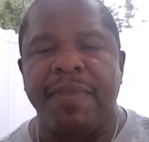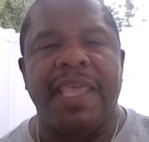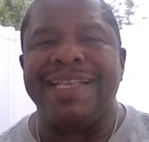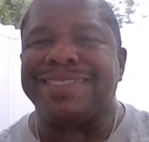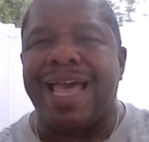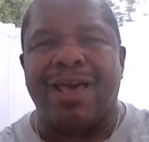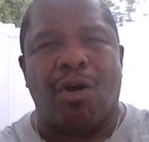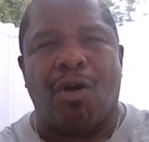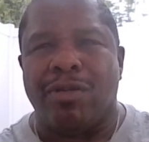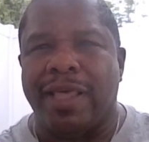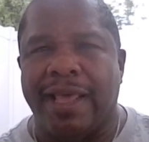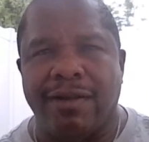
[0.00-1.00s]
he's got
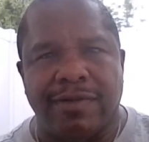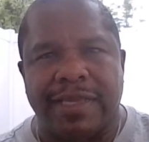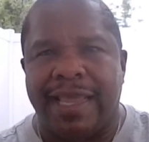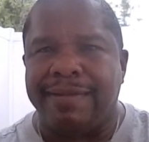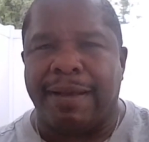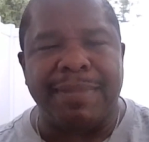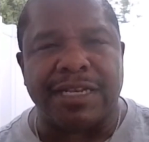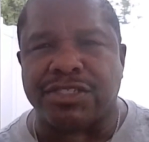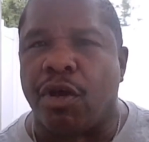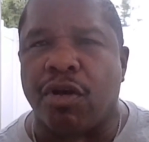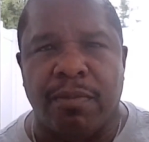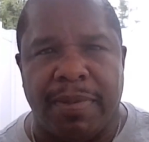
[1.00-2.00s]
all that. Okay, I'm not
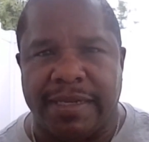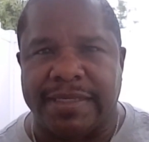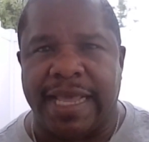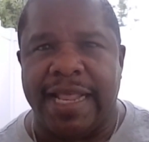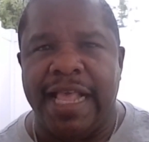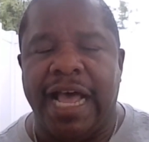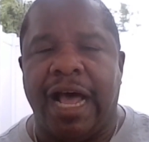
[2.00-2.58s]
talking about that.